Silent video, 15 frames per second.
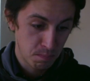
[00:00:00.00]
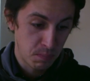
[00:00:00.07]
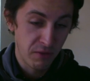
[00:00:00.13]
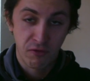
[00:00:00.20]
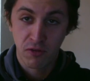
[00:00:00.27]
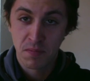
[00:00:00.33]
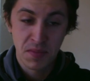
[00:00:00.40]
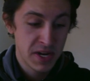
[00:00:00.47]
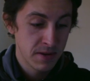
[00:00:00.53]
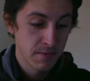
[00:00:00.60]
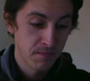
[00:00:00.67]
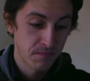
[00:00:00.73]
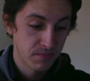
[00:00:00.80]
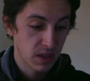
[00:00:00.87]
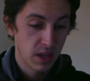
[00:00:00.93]
But for me,
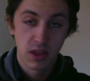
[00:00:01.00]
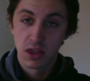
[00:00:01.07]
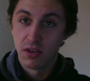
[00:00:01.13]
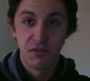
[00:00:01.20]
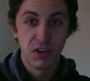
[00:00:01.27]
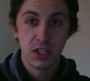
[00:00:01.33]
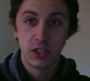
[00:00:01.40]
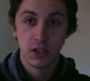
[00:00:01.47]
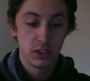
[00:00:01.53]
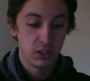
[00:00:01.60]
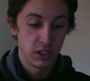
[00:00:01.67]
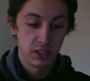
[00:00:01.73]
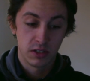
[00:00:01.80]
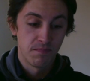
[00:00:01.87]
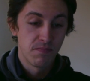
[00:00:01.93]
the feature is
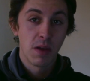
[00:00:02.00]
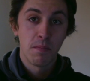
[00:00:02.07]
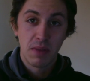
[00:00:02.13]
just